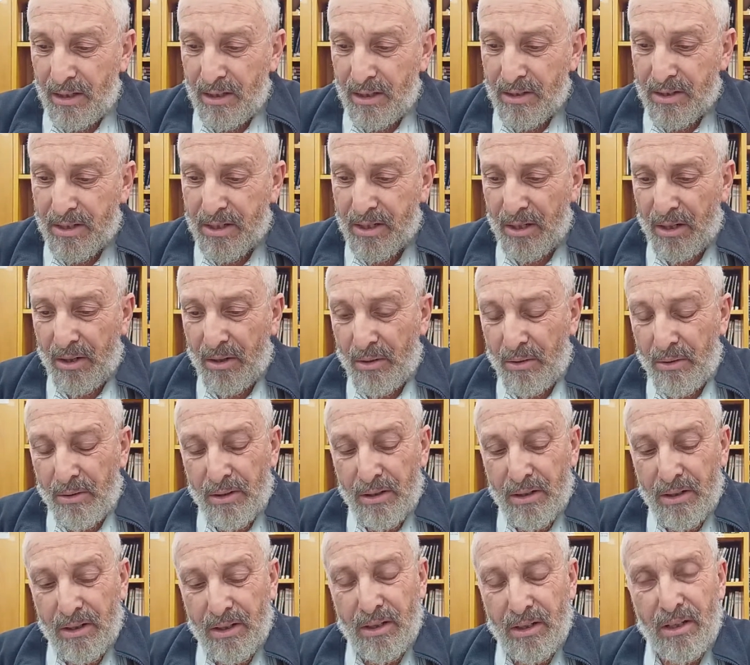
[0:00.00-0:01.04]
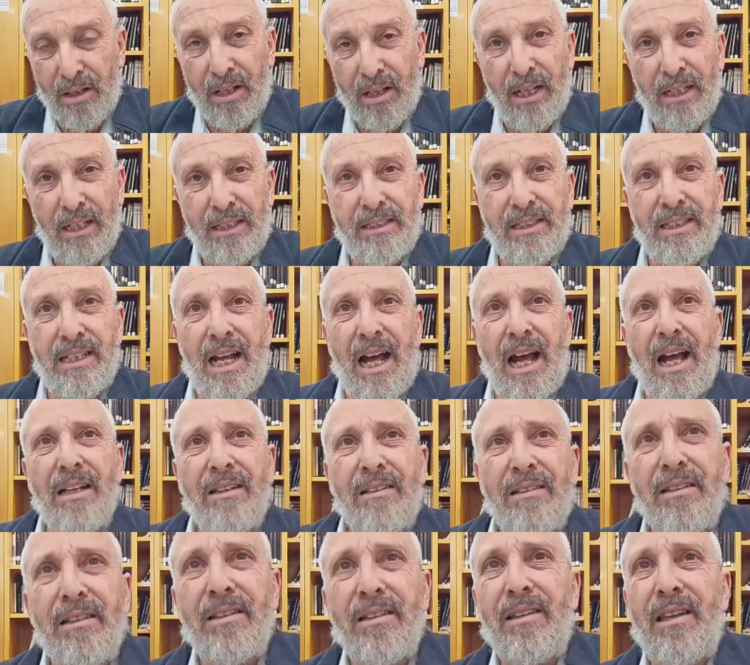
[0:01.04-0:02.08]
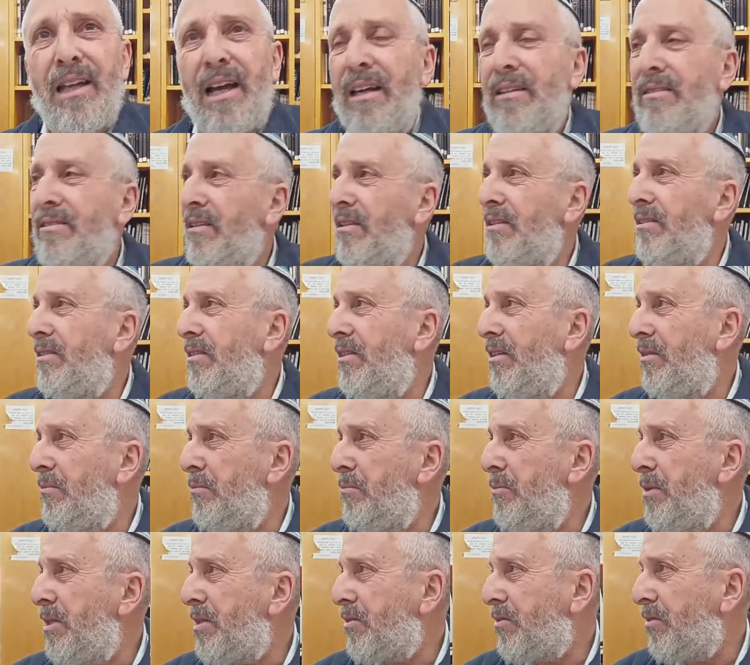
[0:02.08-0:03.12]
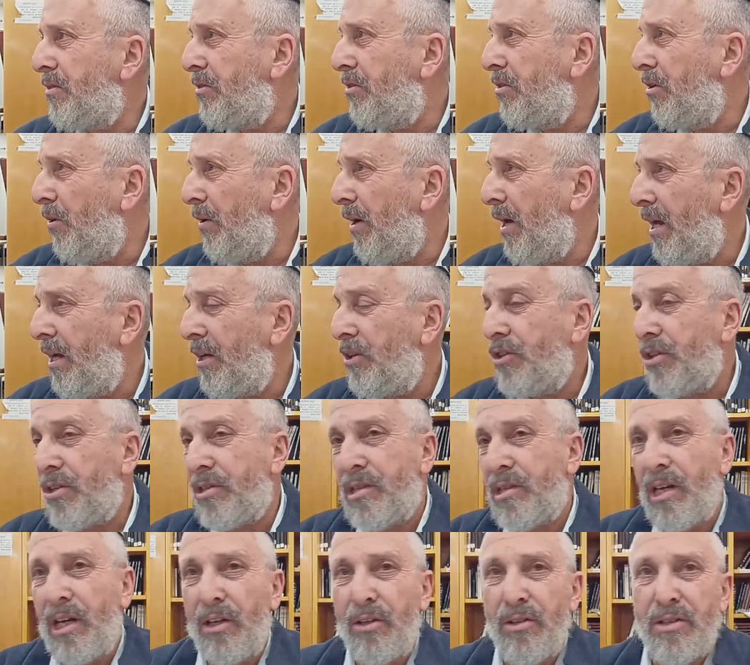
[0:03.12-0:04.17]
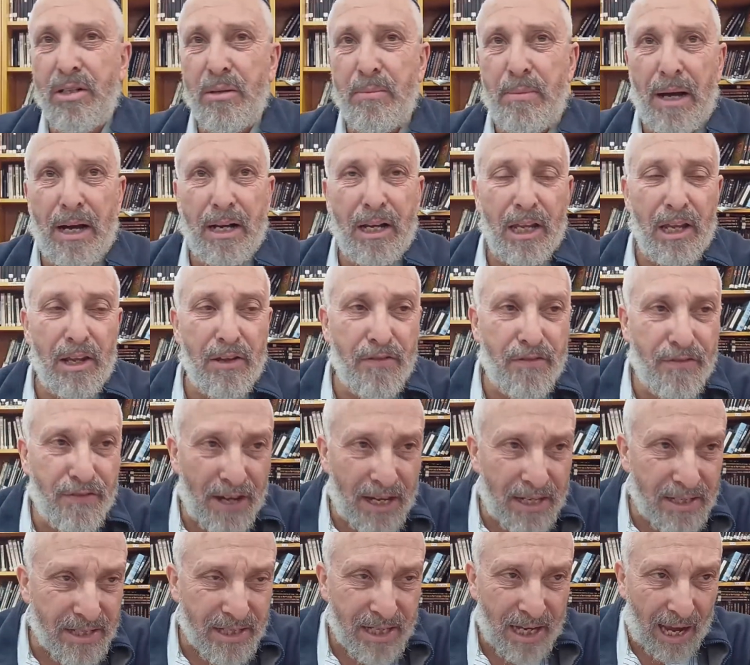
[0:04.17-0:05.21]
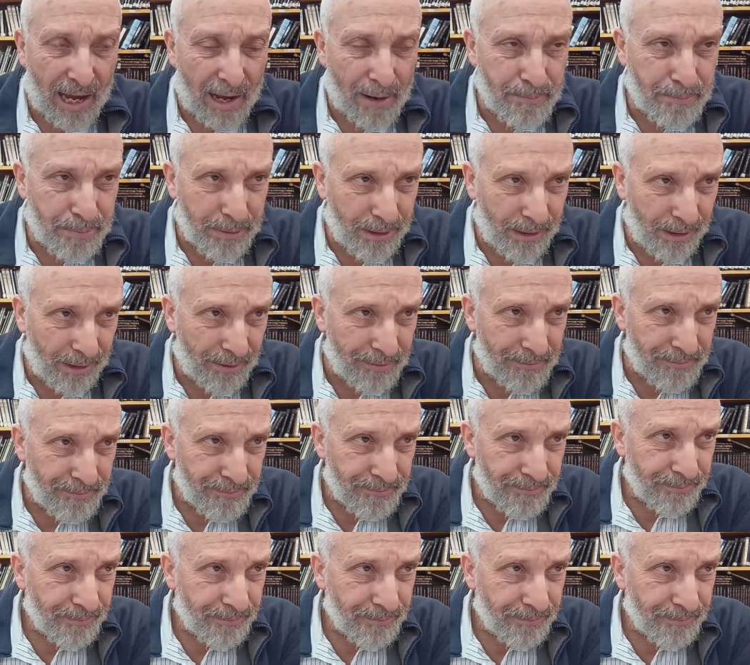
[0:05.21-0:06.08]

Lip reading: So it's not that Mr. Doeg just tells about events happening.